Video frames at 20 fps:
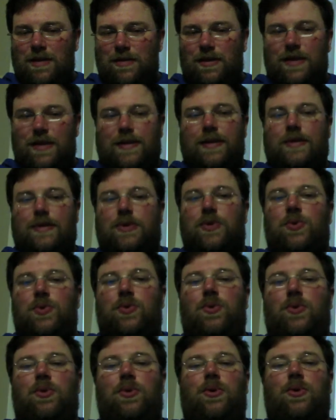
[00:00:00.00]
this is
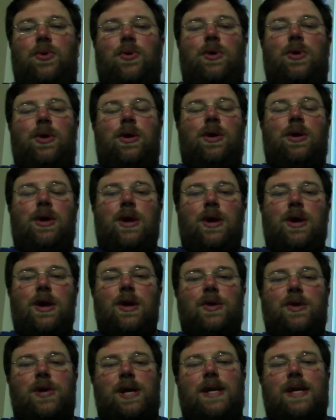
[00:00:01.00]
cool or
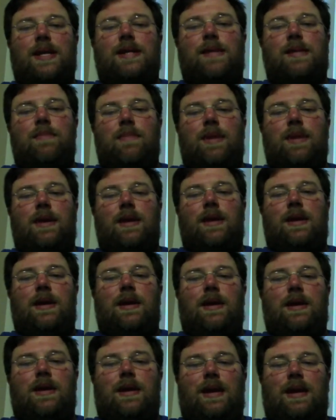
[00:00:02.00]
try to get them
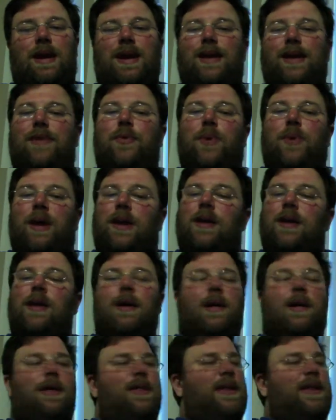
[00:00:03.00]
into it,
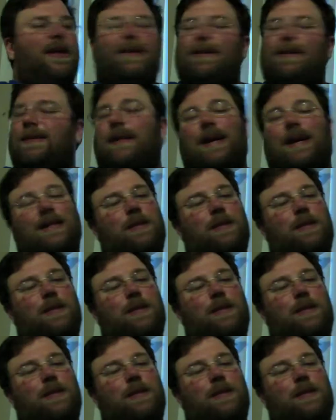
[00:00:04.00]
this is not